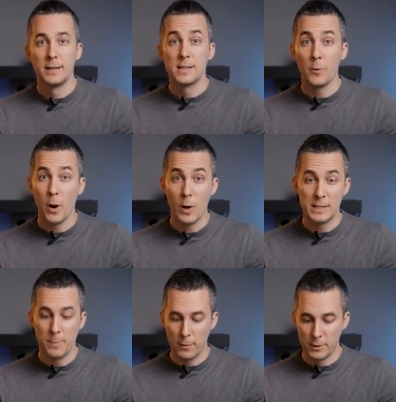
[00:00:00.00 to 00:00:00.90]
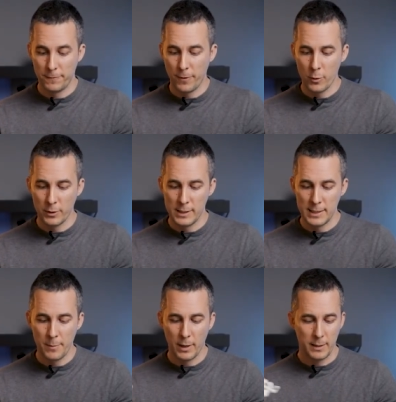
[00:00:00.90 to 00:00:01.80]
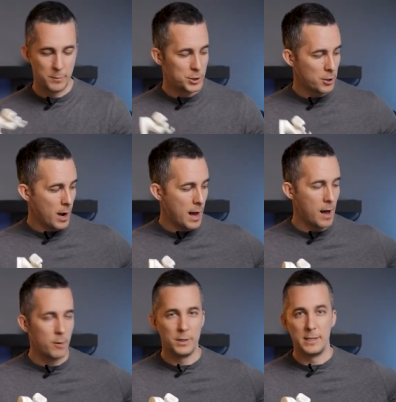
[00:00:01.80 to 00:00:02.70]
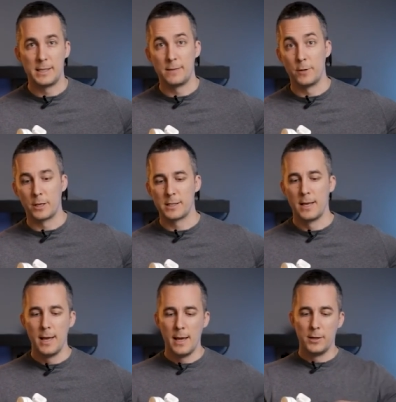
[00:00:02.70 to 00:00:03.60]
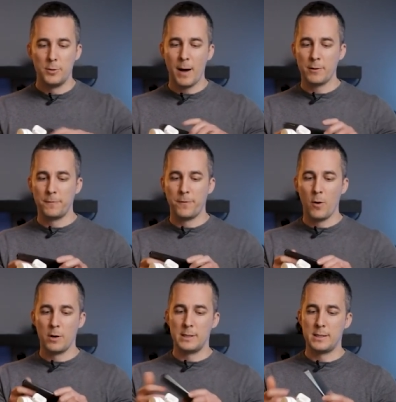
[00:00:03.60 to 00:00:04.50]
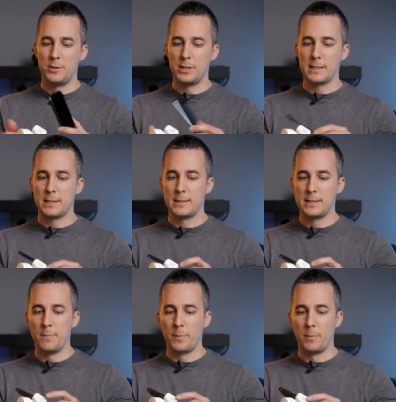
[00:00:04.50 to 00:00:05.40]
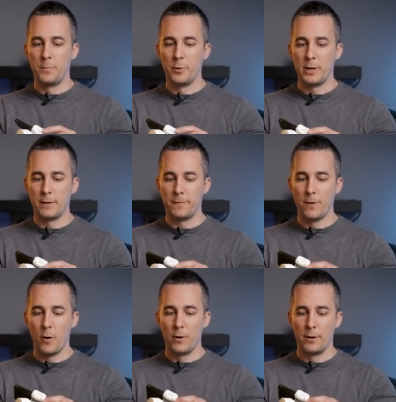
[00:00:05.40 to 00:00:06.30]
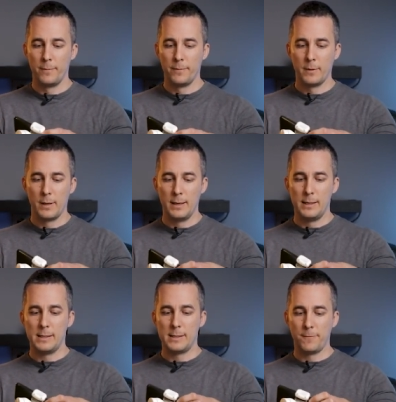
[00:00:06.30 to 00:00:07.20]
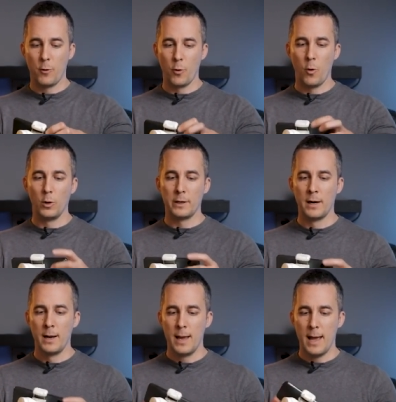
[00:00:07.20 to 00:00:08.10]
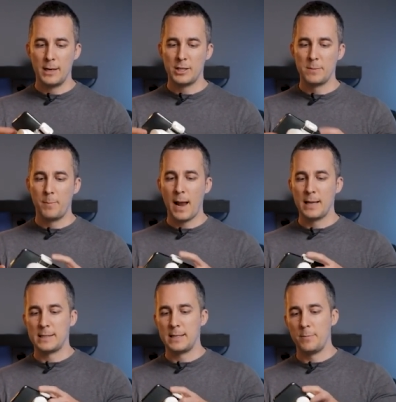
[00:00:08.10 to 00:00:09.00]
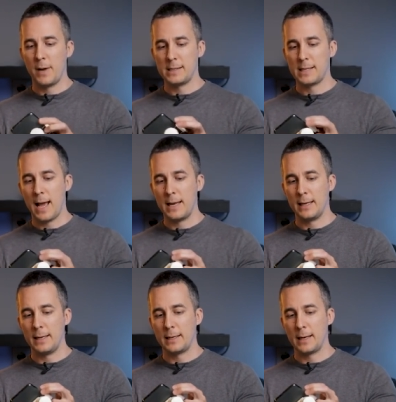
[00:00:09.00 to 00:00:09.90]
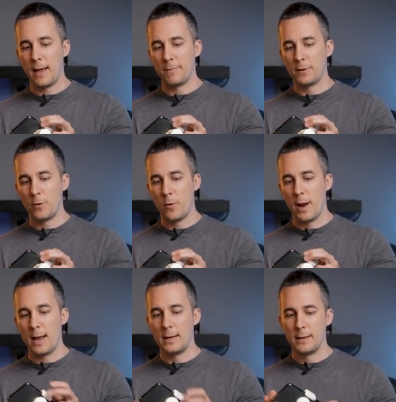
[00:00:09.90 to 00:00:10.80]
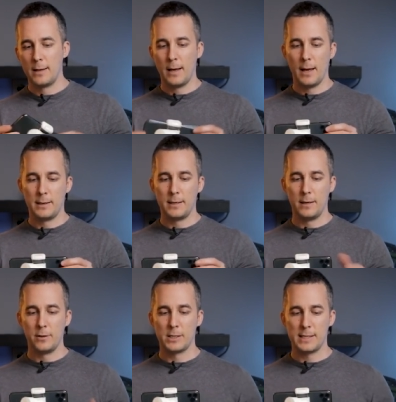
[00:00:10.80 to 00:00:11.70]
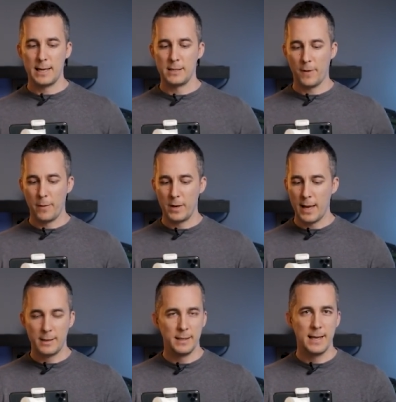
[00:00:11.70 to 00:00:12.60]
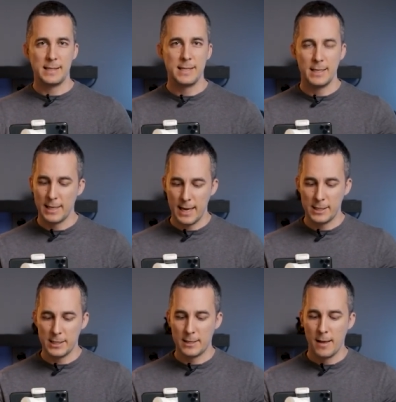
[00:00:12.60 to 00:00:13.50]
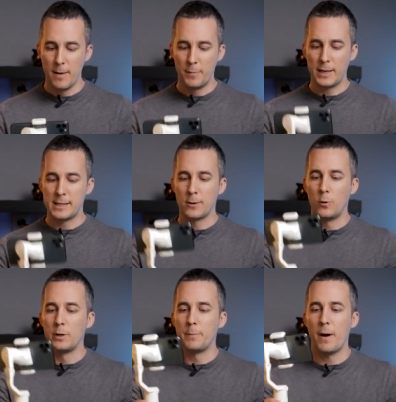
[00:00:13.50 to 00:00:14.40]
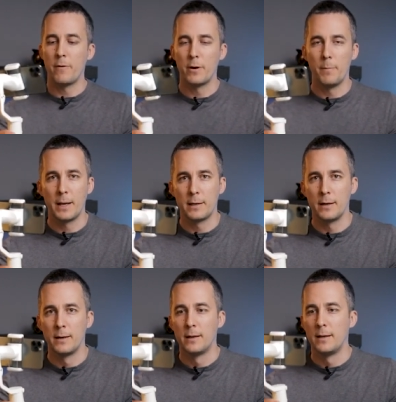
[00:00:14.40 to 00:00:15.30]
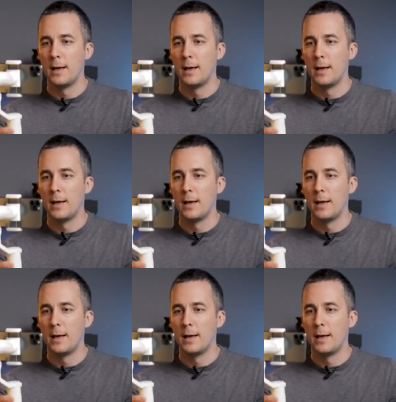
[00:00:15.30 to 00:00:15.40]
So now let's mount a phone on this gimbal. Let me show you how this works. To mount a phone, it's just simple putting the phone in this phone holder and just balance it by sliding it left or right until you're satisfied with that. That's it, and just press and hold the power on button